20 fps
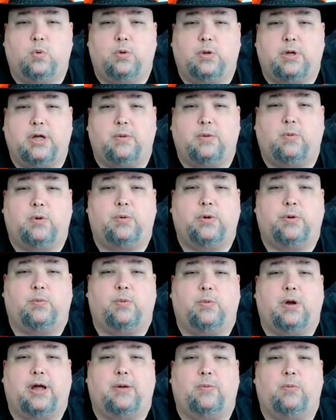okay, what went
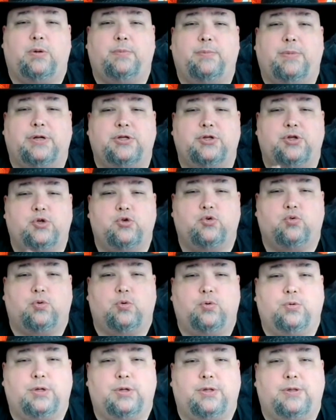right? What am I
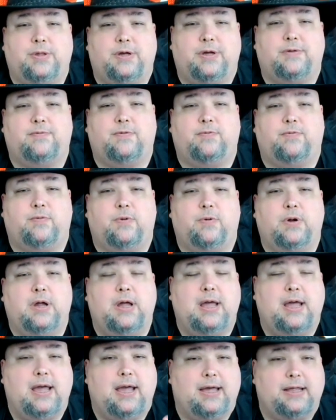truly thankful for?
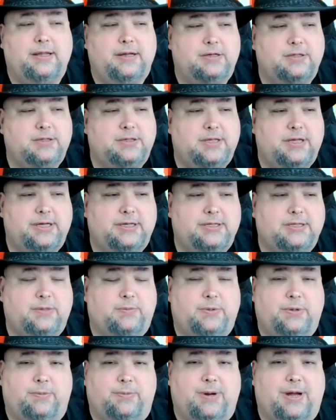And there's things that
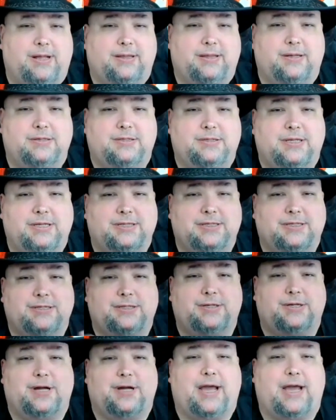went right. There's things
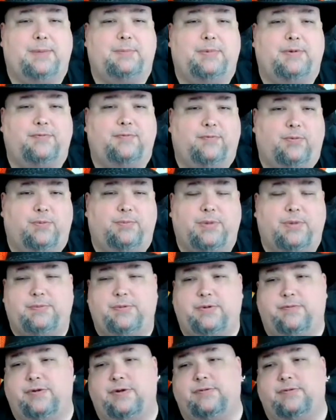that you're happy for. Maybe
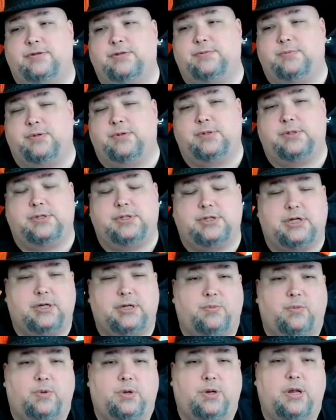your favorite sports
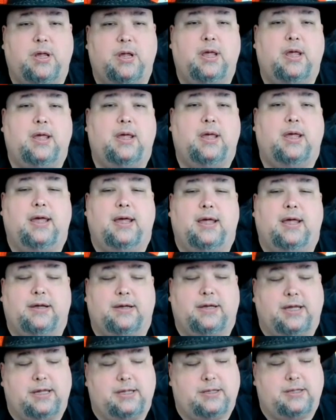team won.
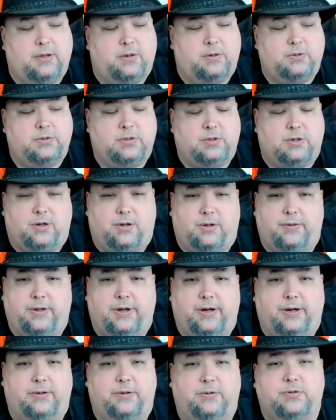Okay, those are all
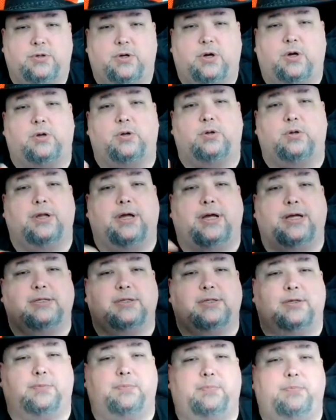there. Those are all nice
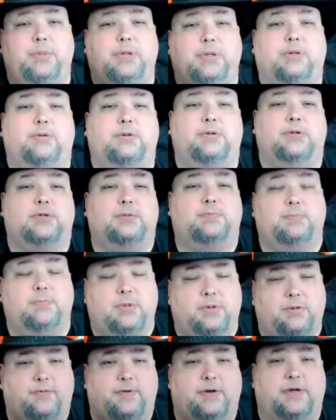little builders,
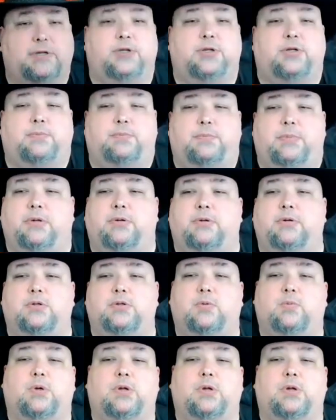motivational builders or